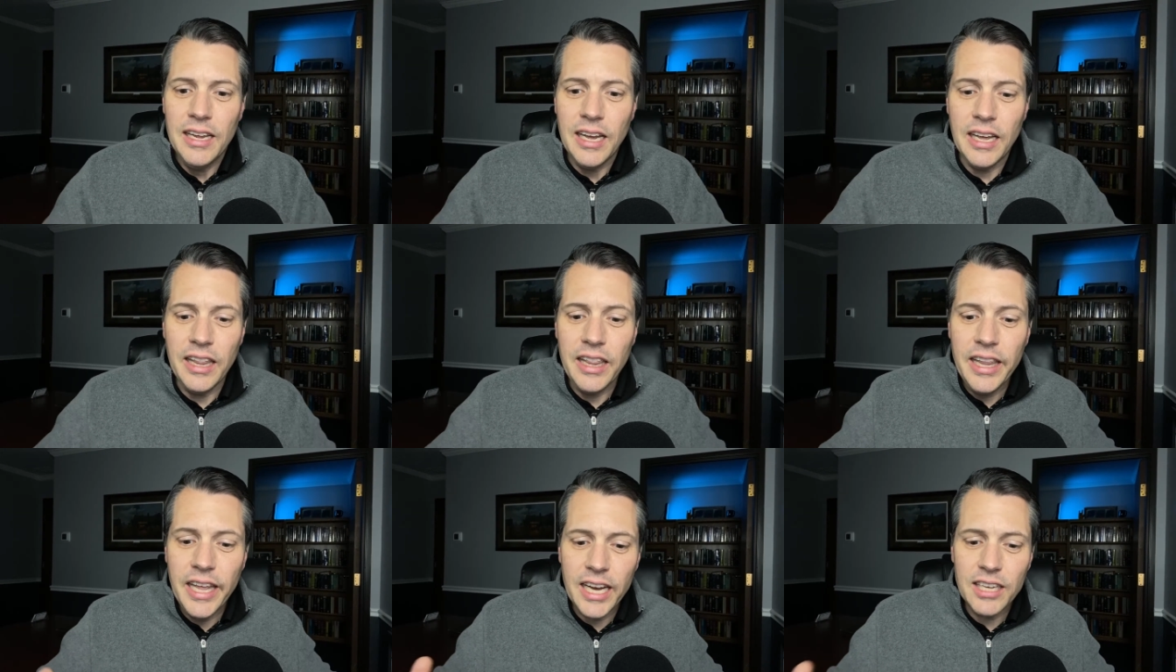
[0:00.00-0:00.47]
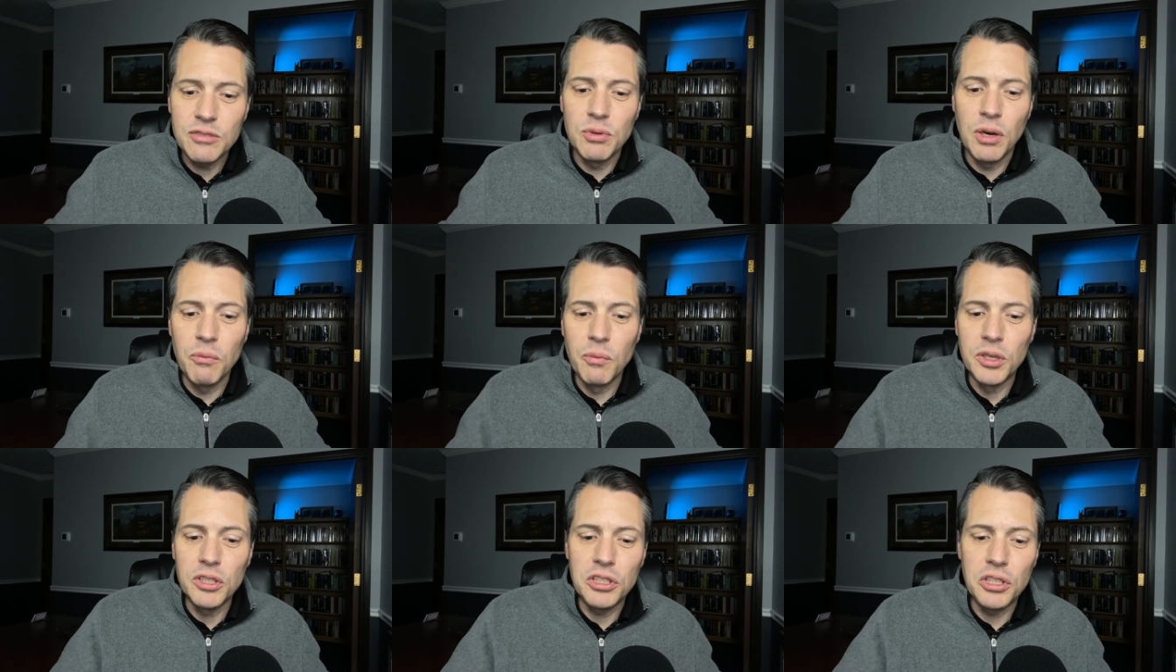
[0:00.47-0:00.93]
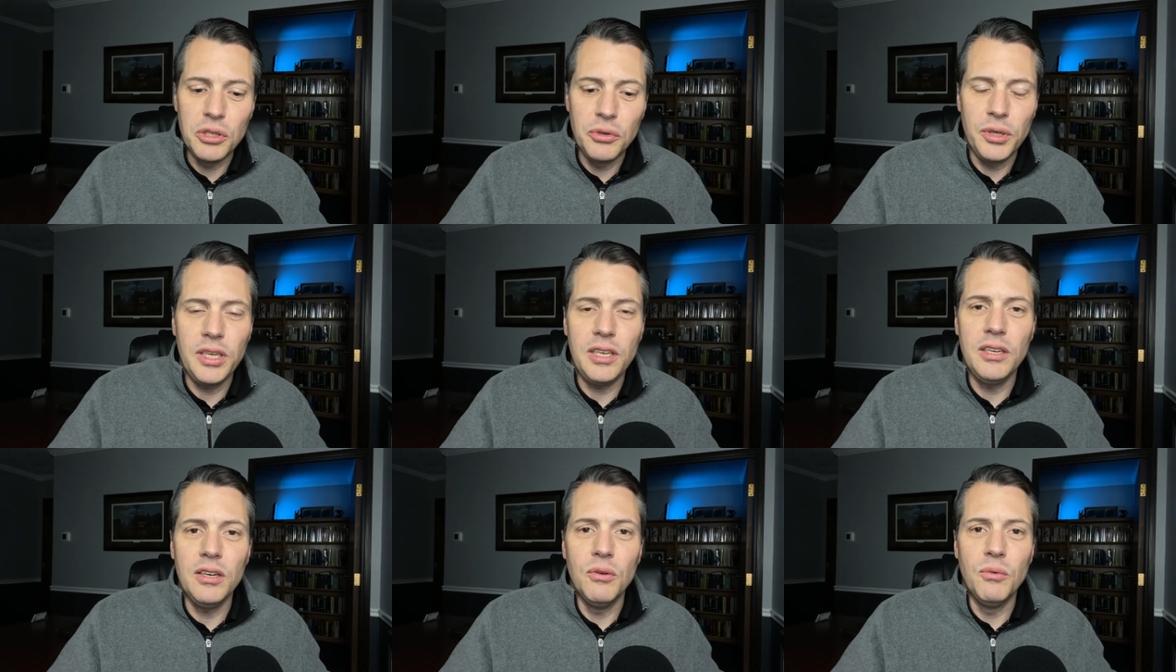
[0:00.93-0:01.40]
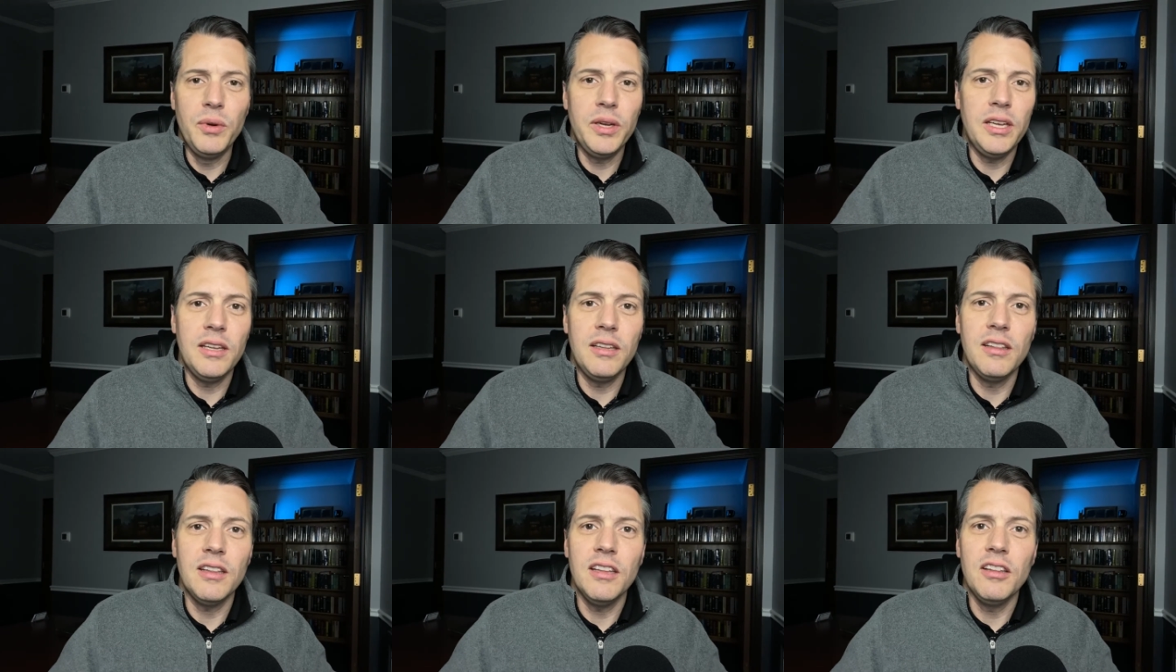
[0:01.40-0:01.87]
And that's what we're doing
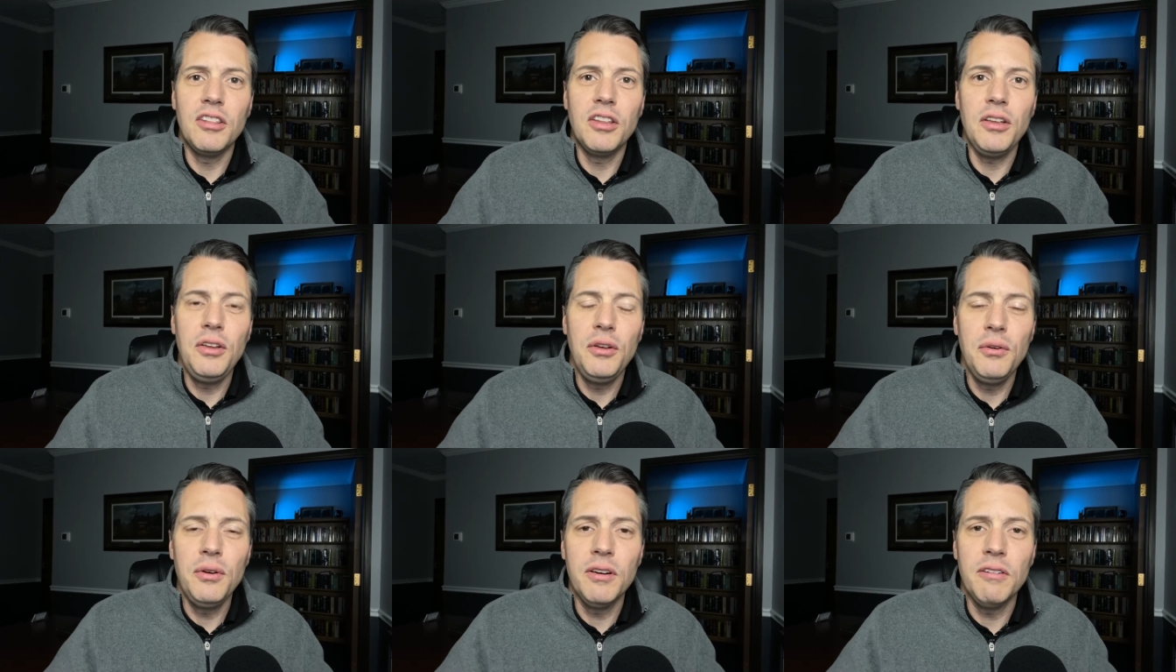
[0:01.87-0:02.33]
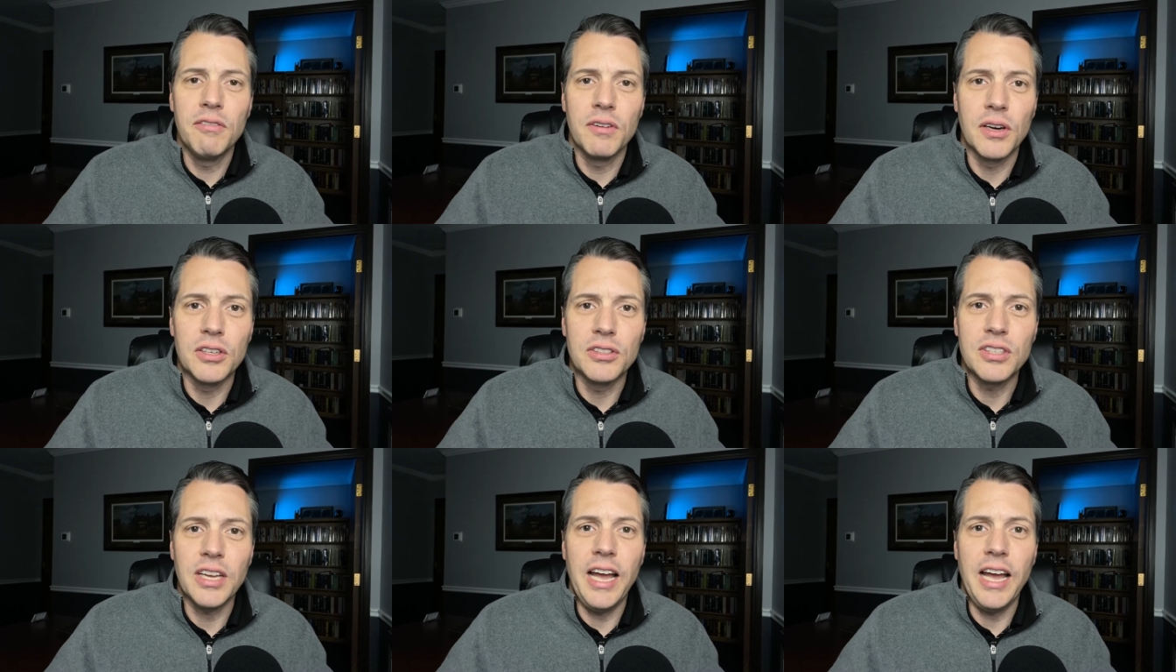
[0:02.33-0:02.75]
with the universe.